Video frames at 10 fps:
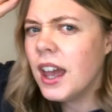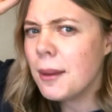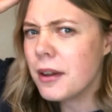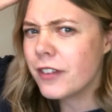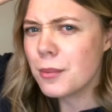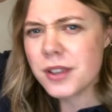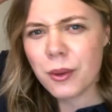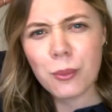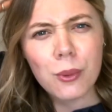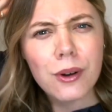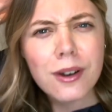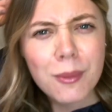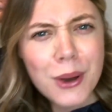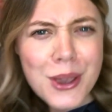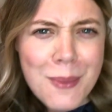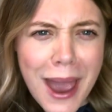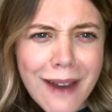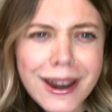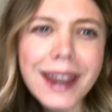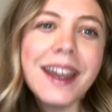My friend was like, what are you
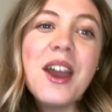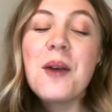wearing?